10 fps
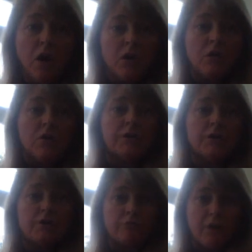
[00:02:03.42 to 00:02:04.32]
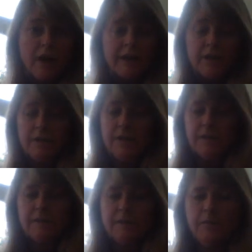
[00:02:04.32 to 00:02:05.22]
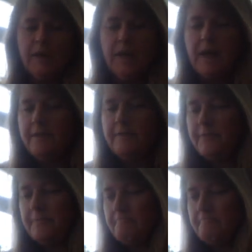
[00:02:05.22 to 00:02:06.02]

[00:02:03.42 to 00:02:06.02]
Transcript: all the dry ingredients that we have.